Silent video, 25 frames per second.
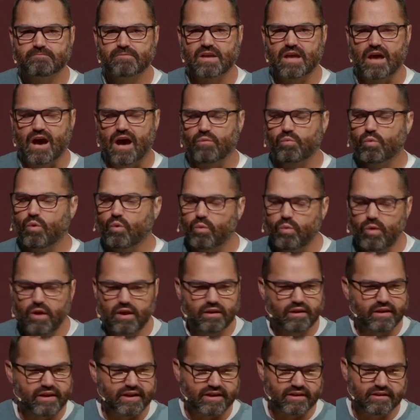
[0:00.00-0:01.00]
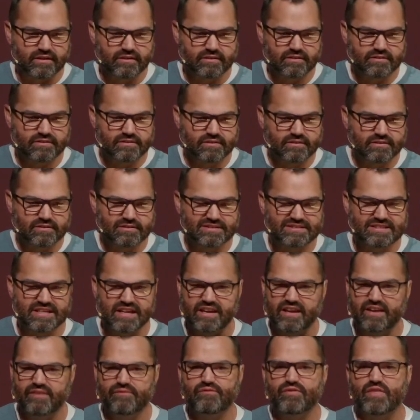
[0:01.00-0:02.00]
God, we're willing to
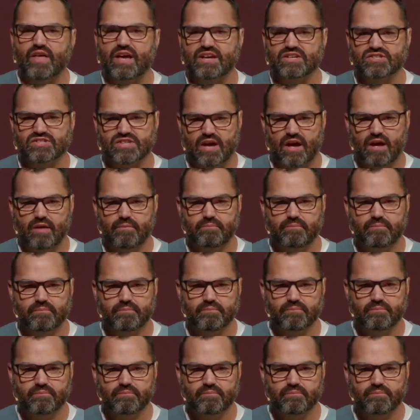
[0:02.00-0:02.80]
give things up.